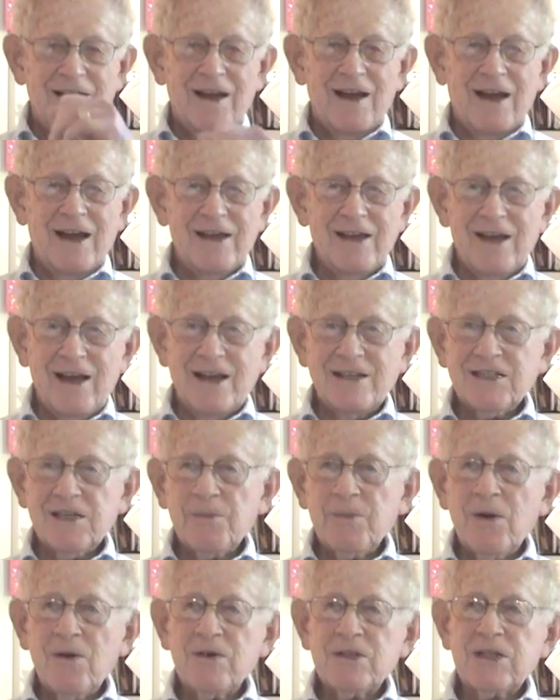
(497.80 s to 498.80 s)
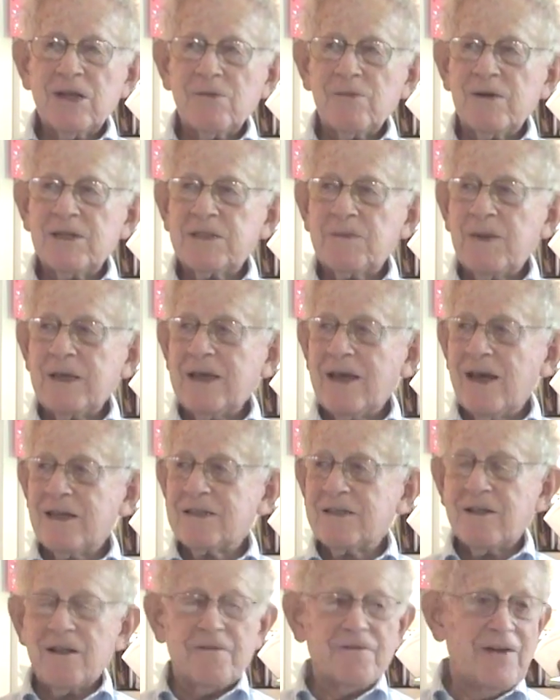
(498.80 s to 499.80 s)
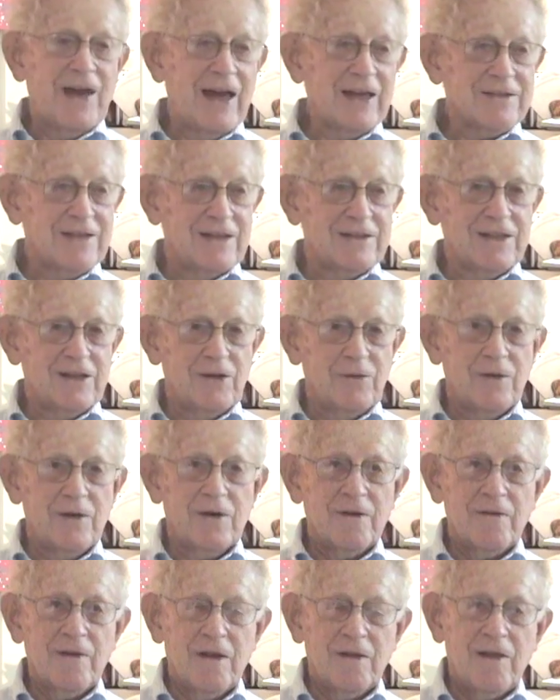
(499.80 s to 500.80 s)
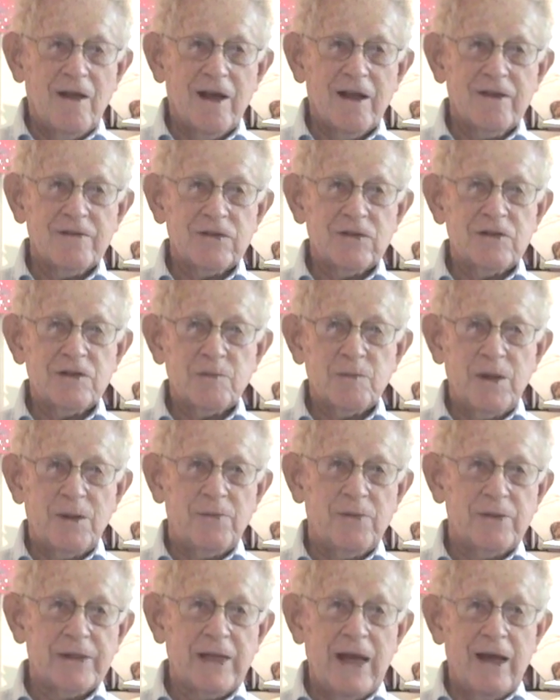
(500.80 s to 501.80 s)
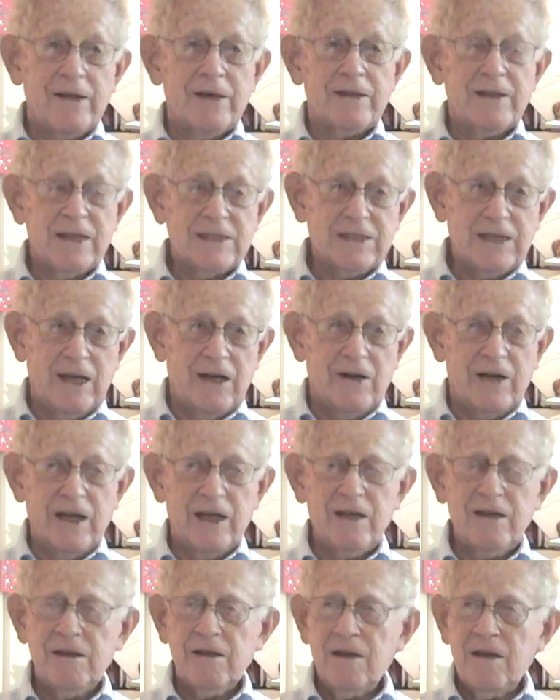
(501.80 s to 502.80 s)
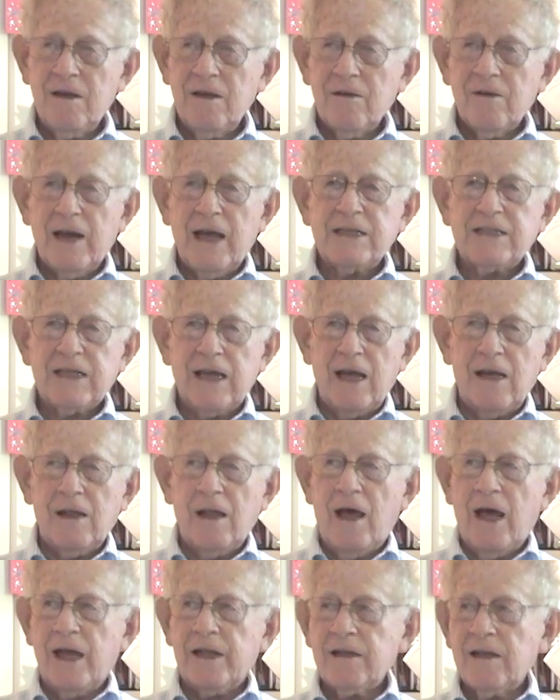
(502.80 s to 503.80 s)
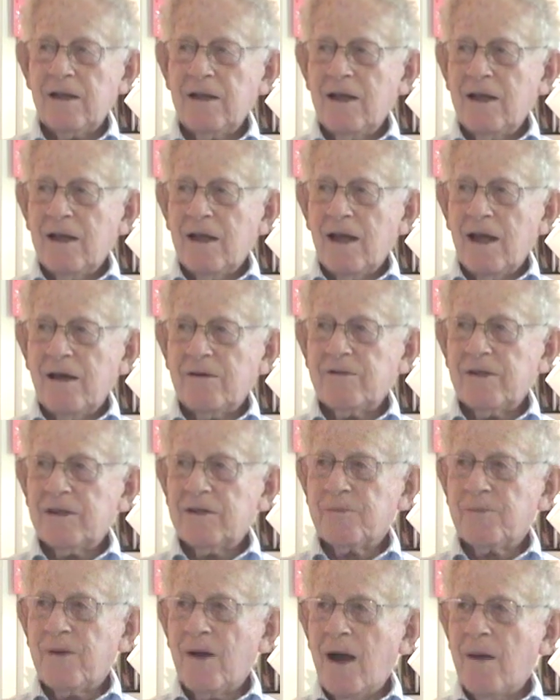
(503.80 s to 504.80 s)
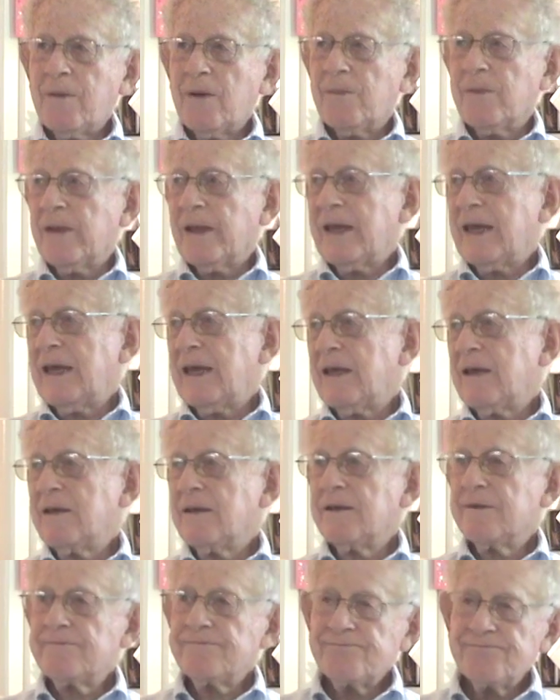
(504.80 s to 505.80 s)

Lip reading: I suppose it was because of the fact that there were a lot of Jewish people down in this area. When I say a lot, probably